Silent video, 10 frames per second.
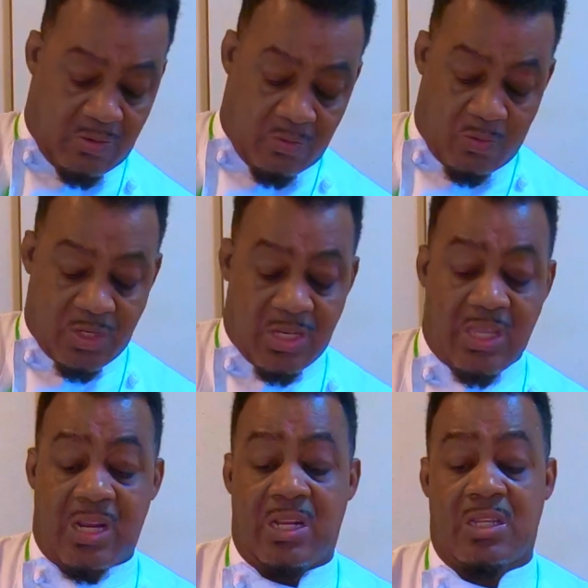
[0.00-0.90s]
once you
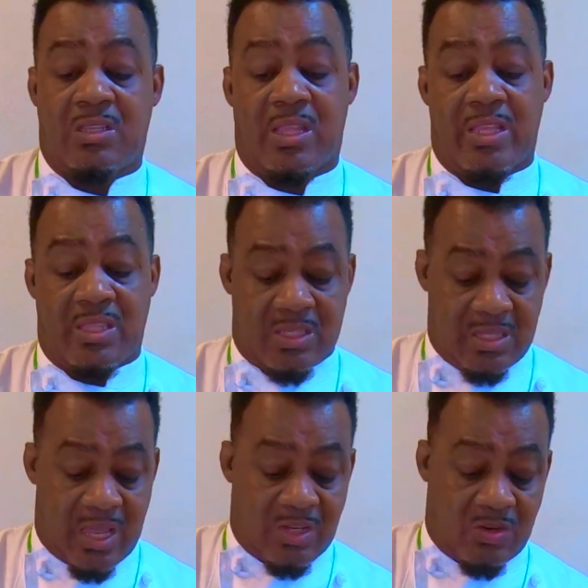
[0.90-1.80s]
get it into like this
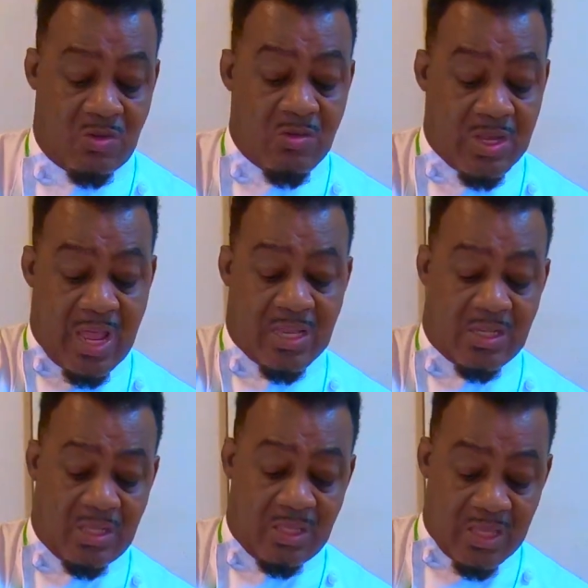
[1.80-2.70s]
texture, you can
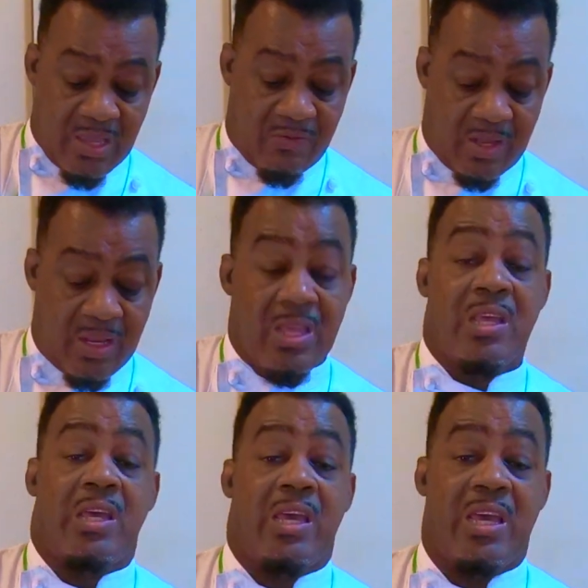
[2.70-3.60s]
actually leave it
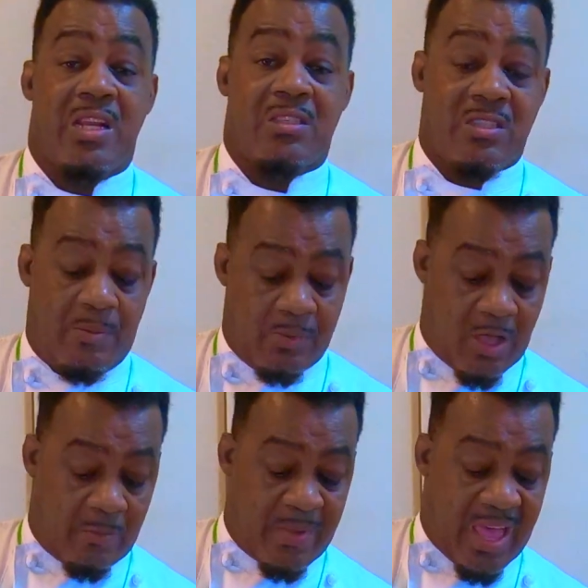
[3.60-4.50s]
in a
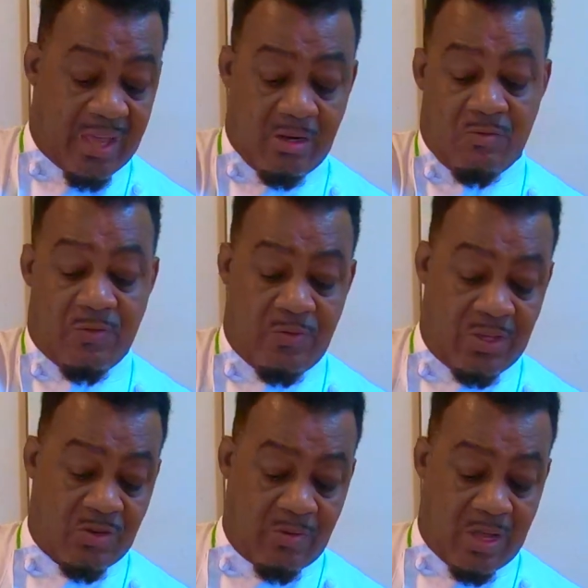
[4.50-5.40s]
Ziploc bag in the
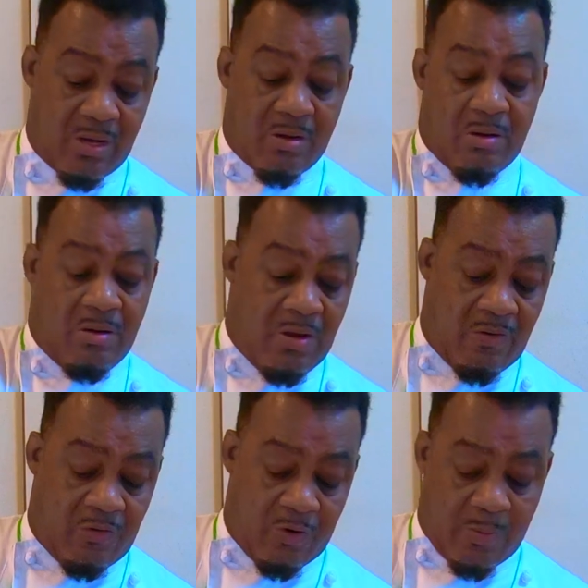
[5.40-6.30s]
refrigerator
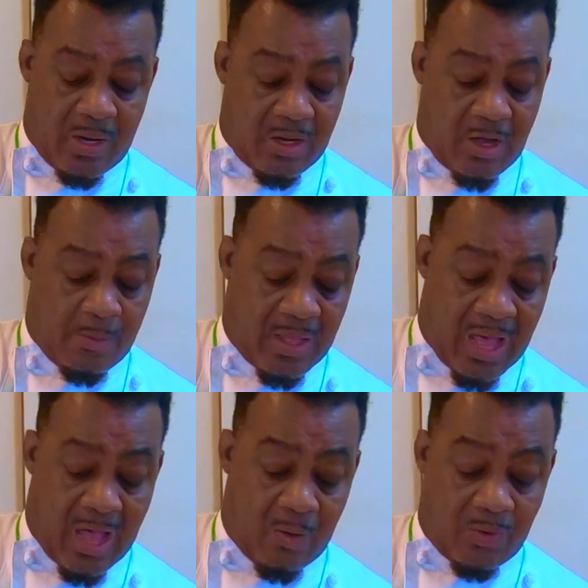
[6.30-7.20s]
for about a couple of
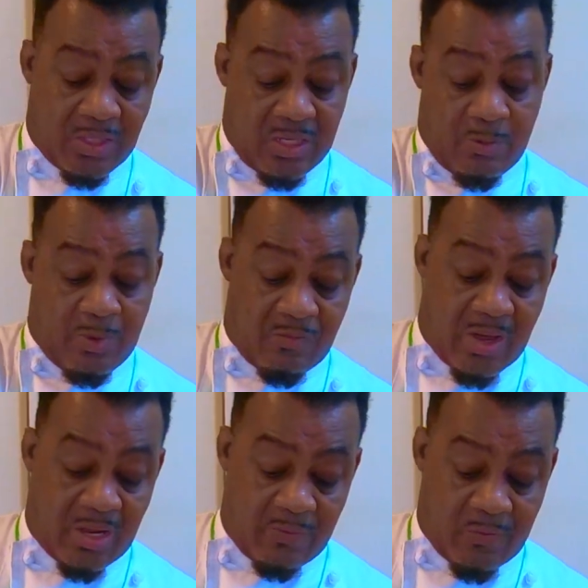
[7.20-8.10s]
hours, and it'll be
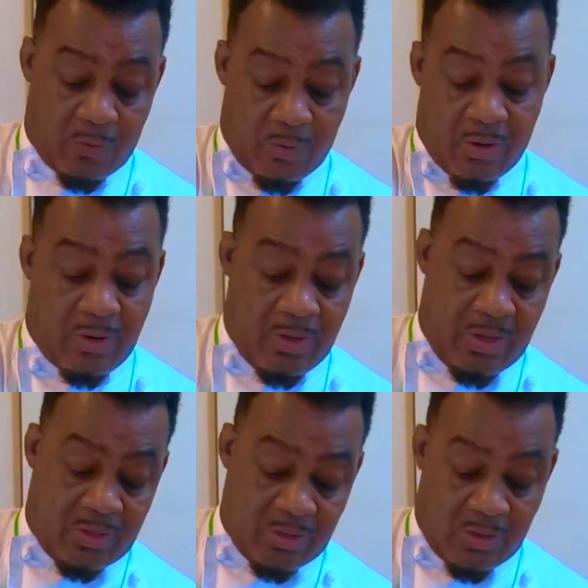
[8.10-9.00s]
ready for,
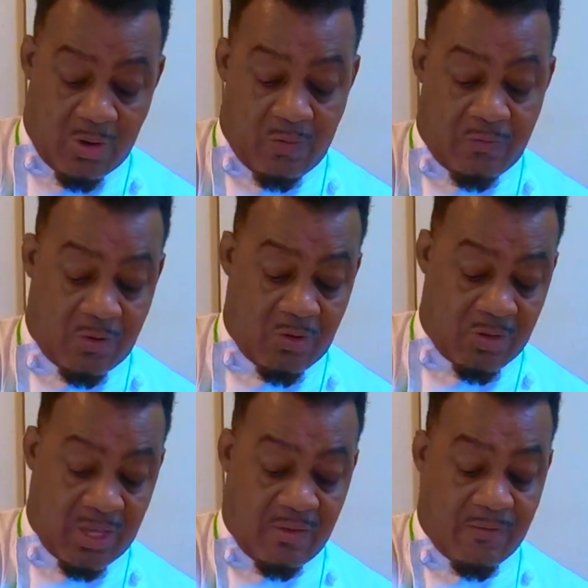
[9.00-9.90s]
you know, for
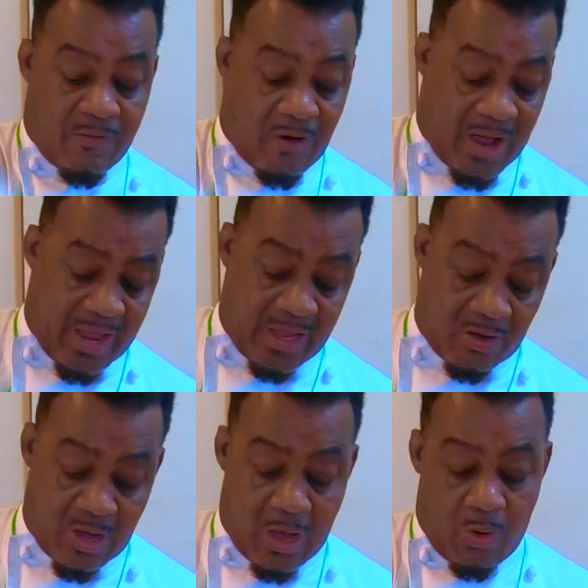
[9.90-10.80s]
cooking, frying,
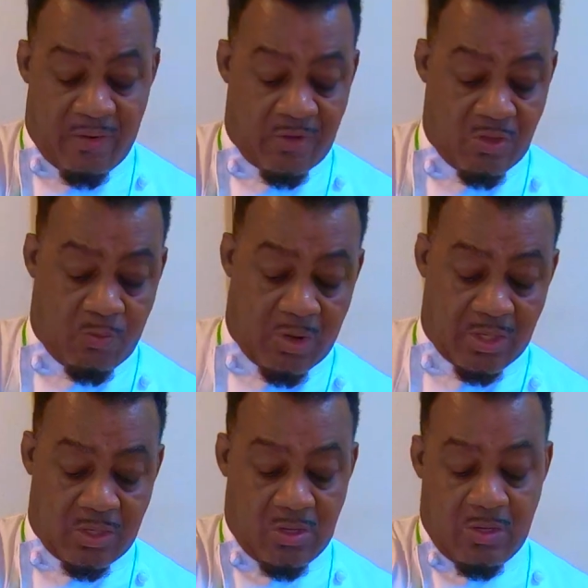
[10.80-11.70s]
or however you
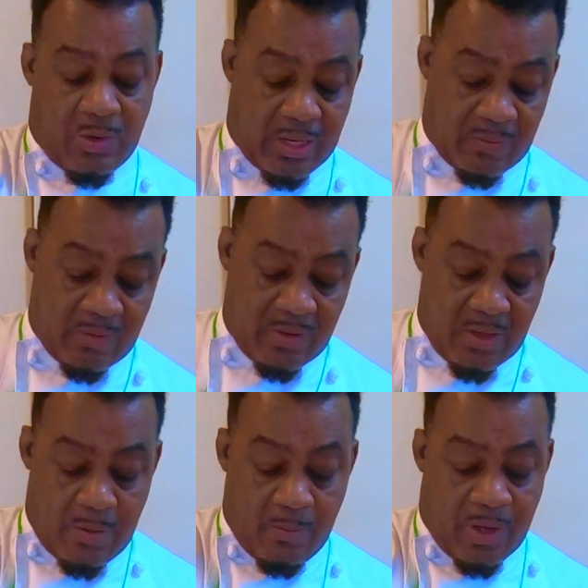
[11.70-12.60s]
want to do it.
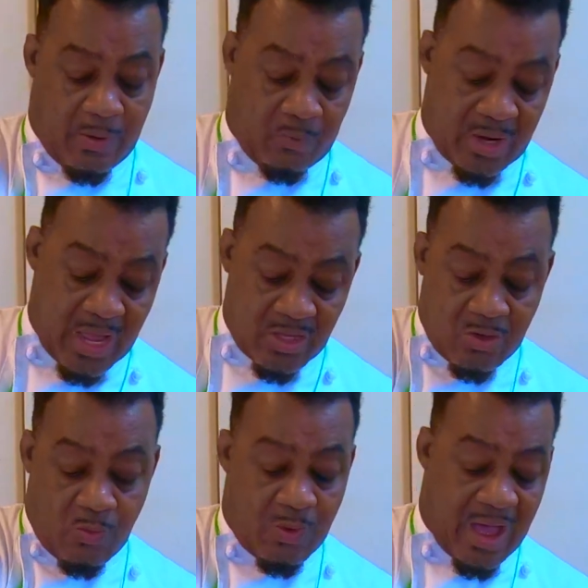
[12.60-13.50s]
But what I
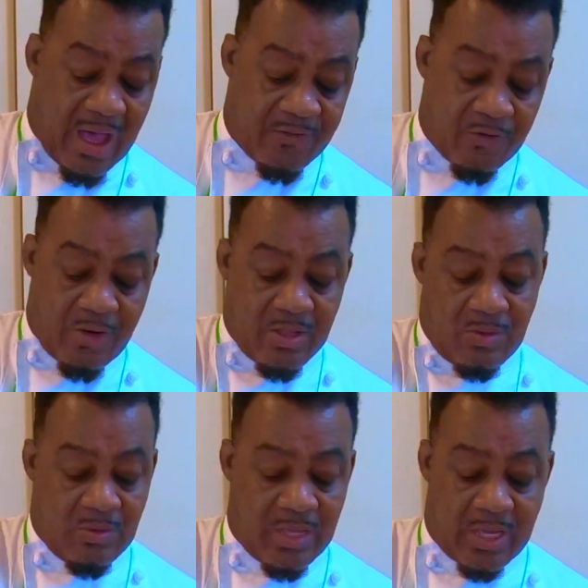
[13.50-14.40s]
do after I
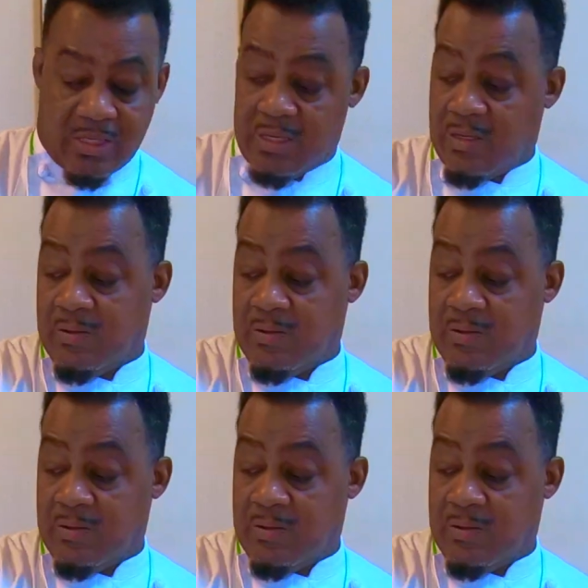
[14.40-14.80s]
do this,